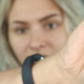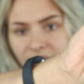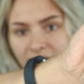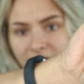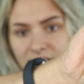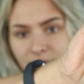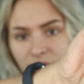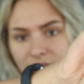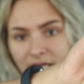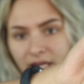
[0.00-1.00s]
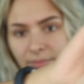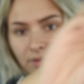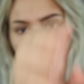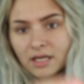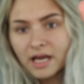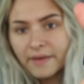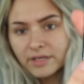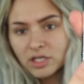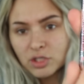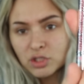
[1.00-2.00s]
flexible tip, and
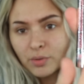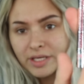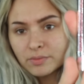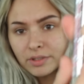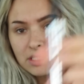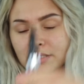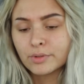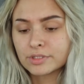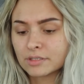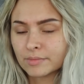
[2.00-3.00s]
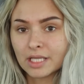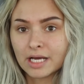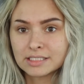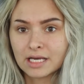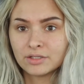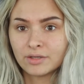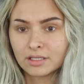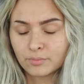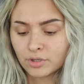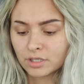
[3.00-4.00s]
then you just twist once at the bottom and that is how you get
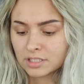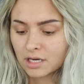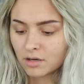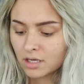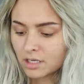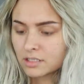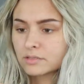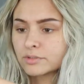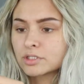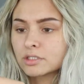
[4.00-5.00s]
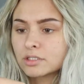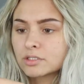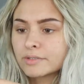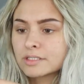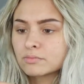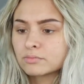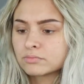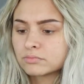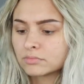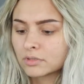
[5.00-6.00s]
the product out. So we're just gonna twist
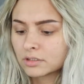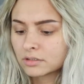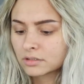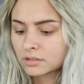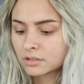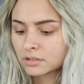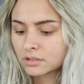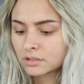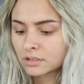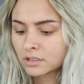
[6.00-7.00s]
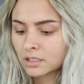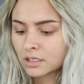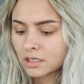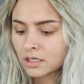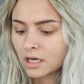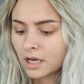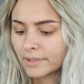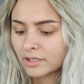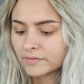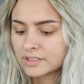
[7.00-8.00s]
once. I
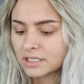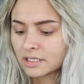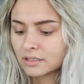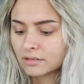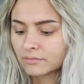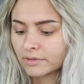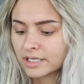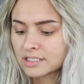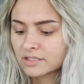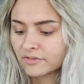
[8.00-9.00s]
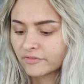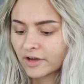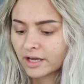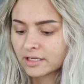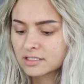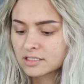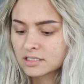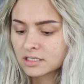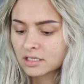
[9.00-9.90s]
mean, obviously when it's the first,